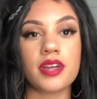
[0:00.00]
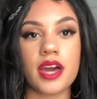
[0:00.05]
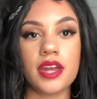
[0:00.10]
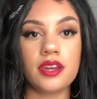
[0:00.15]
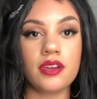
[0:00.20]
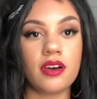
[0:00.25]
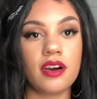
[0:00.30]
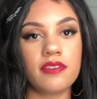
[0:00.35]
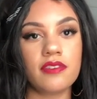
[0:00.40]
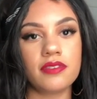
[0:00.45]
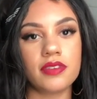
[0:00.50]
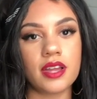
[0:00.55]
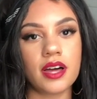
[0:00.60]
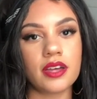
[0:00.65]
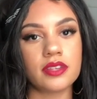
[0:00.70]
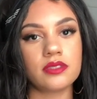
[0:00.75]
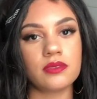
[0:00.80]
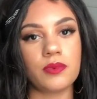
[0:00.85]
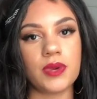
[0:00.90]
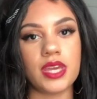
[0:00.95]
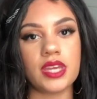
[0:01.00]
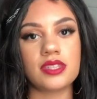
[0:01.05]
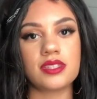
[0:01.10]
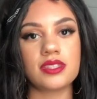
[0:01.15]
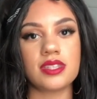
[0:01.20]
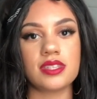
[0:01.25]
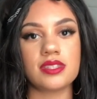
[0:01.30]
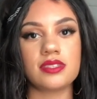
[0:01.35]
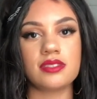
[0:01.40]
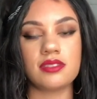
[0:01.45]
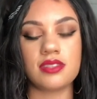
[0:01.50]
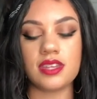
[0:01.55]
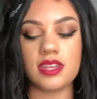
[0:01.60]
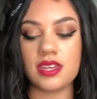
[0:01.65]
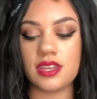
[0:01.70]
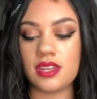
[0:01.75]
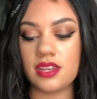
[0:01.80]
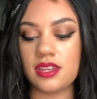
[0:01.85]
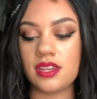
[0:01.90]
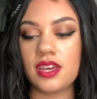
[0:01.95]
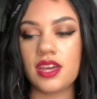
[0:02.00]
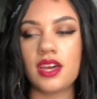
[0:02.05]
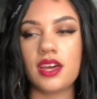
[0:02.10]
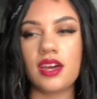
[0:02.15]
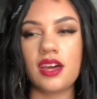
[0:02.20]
I know I've lost weight since then.